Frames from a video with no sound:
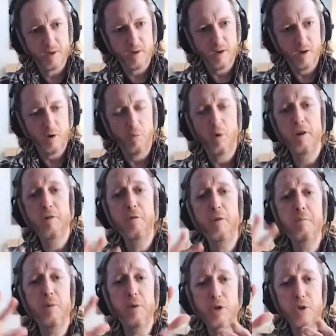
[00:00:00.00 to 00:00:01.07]
Hmm. Or what if
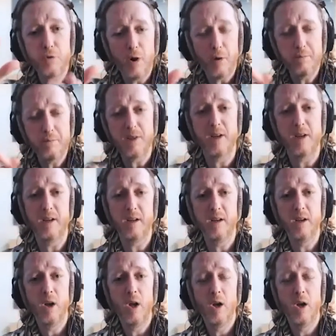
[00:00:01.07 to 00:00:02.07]
we put drums in it?